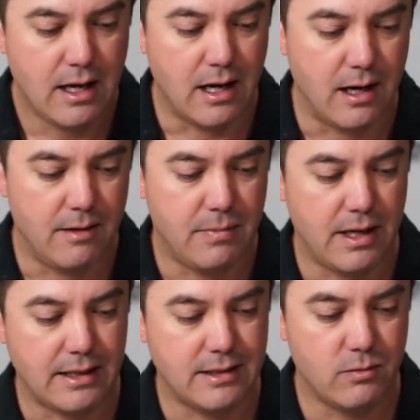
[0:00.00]
Uh,
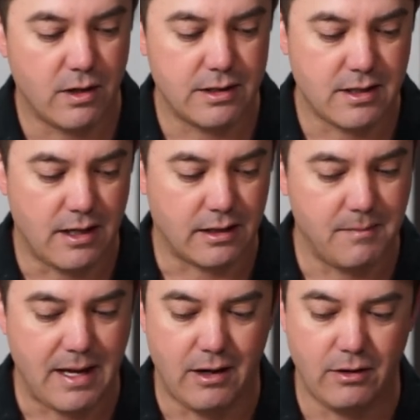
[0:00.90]
but I did want to talk
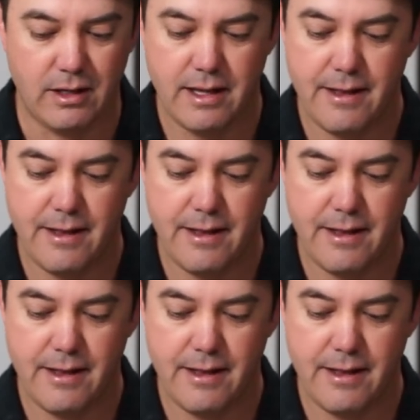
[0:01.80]
about